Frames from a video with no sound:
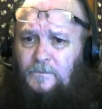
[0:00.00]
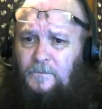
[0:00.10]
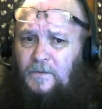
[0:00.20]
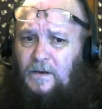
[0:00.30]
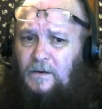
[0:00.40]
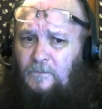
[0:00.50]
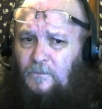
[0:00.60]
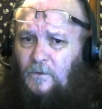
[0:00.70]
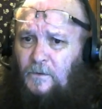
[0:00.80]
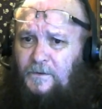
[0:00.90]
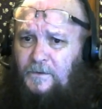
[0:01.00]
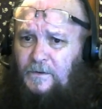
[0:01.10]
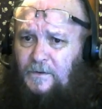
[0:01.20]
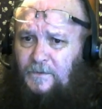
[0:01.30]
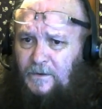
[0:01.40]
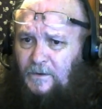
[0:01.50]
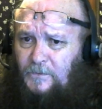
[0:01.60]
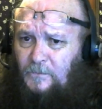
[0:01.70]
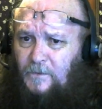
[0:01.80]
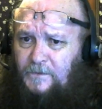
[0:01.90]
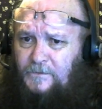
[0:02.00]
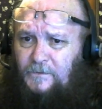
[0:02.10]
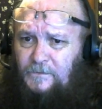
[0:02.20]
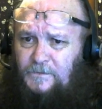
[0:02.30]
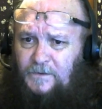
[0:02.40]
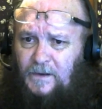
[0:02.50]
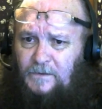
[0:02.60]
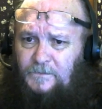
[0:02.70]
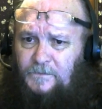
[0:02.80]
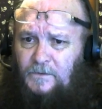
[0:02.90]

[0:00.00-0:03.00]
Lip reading: in Florida and the other western states